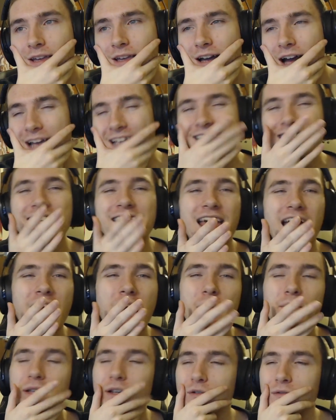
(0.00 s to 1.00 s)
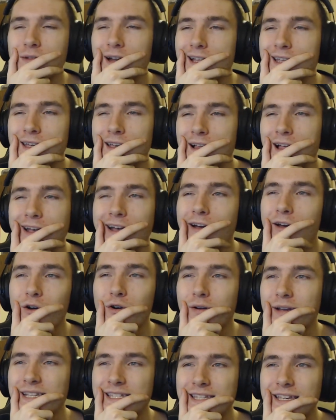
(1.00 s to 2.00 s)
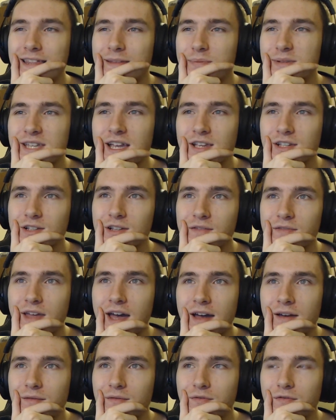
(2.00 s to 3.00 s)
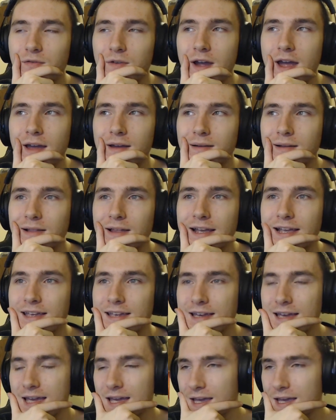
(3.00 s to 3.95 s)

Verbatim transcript: I see that happening already. I already see the potential of that threat. Like